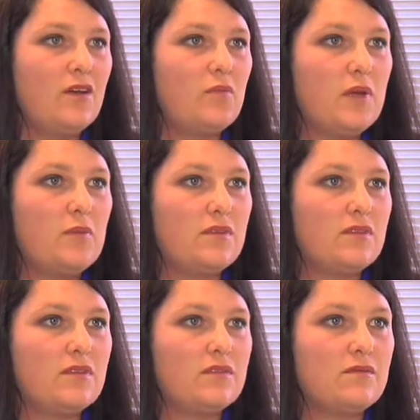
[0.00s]
of
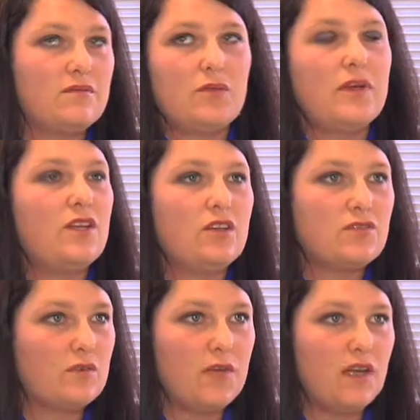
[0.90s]
people 20
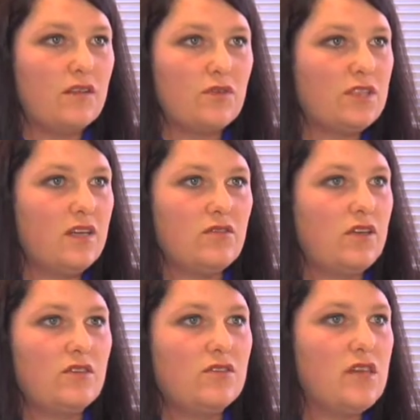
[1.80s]
years from now which have
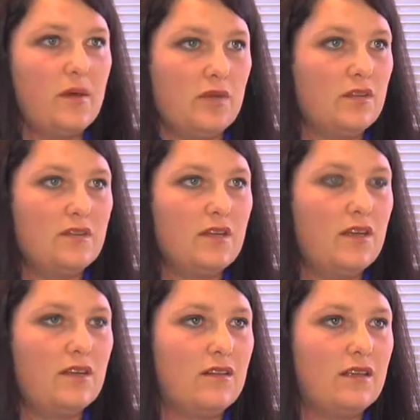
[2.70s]
no news habit.
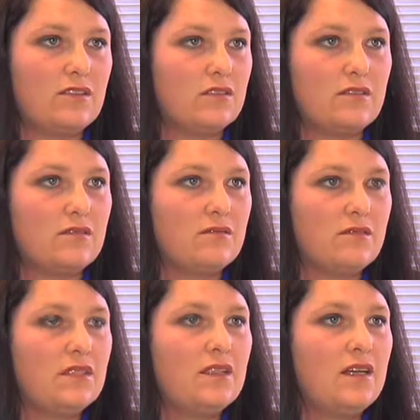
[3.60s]
And that just,
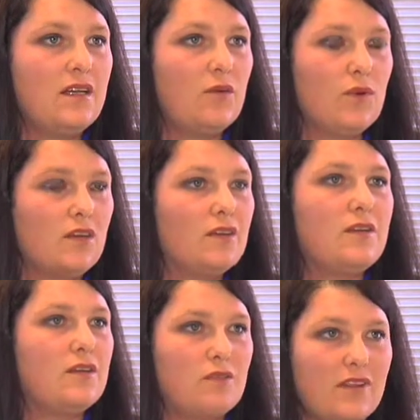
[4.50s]
one
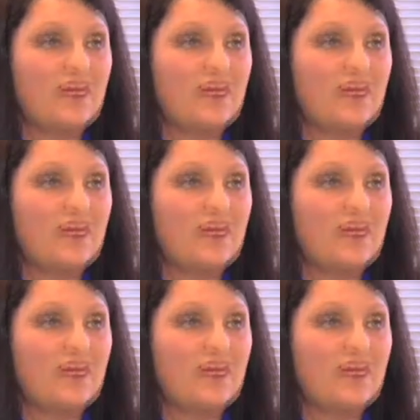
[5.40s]
couldn't live